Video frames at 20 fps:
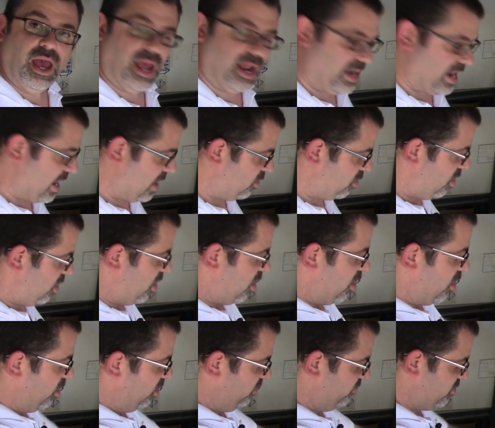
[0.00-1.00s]
and now
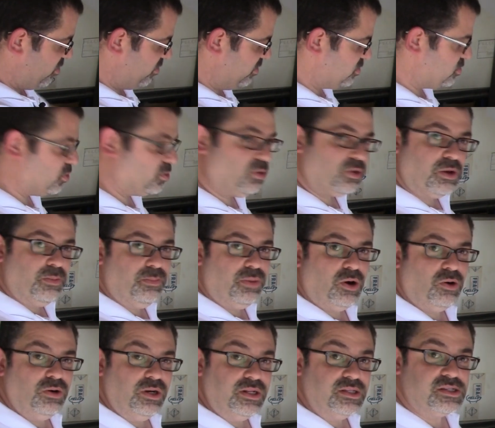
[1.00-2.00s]
all of our internal
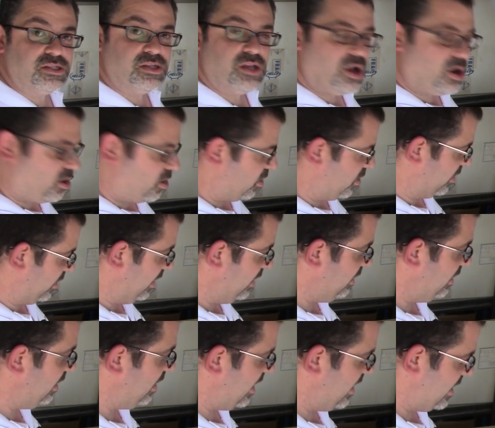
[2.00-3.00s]
components are
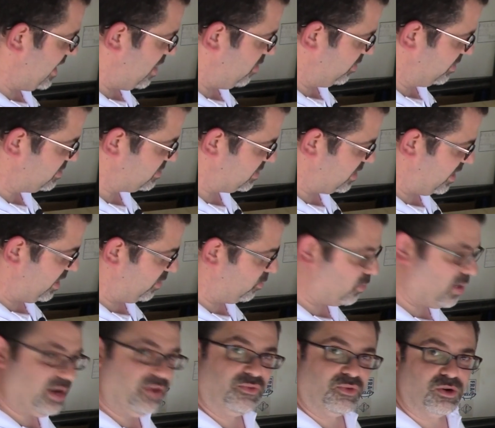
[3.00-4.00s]
neatly laid out inside,
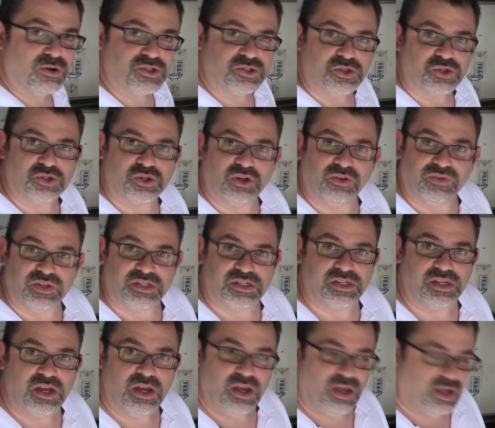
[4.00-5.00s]
ready for us to service.